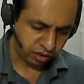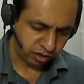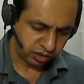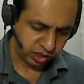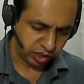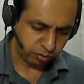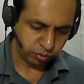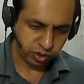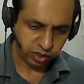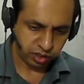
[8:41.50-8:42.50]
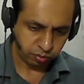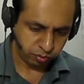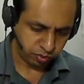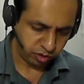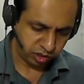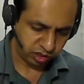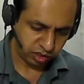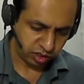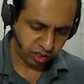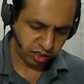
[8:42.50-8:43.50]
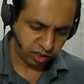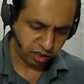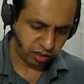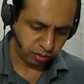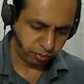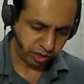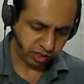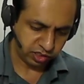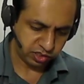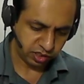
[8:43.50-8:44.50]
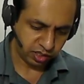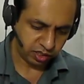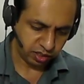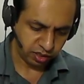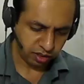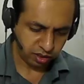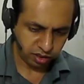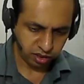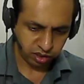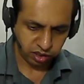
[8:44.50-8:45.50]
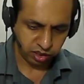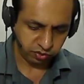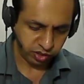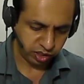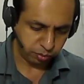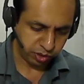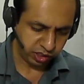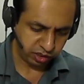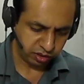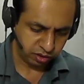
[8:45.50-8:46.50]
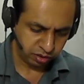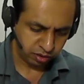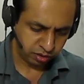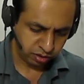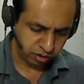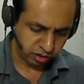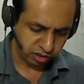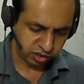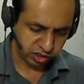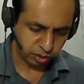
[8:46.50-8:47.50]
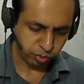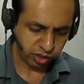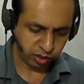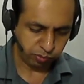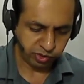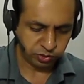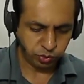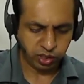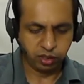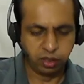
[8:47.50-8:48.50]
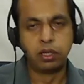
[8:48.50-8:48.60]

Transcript: GM RM RL minus RL divided by GM RL plus 1.